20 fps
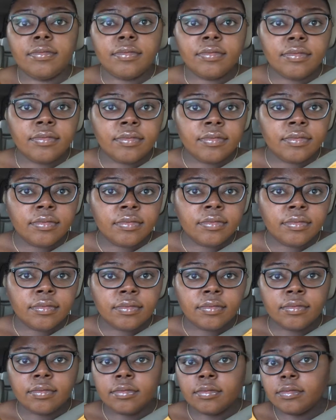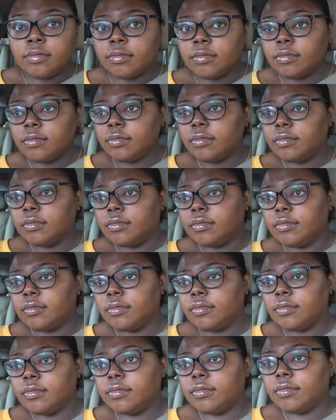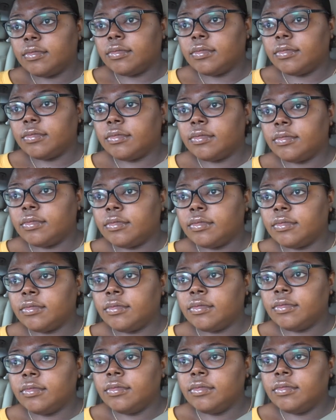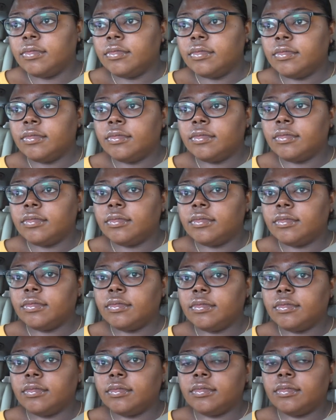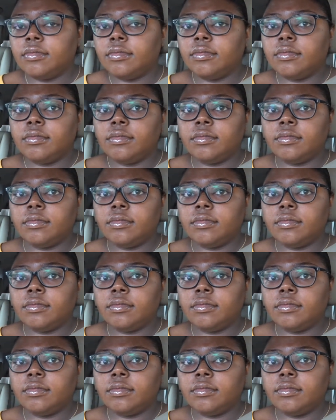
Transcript: Nothing is said.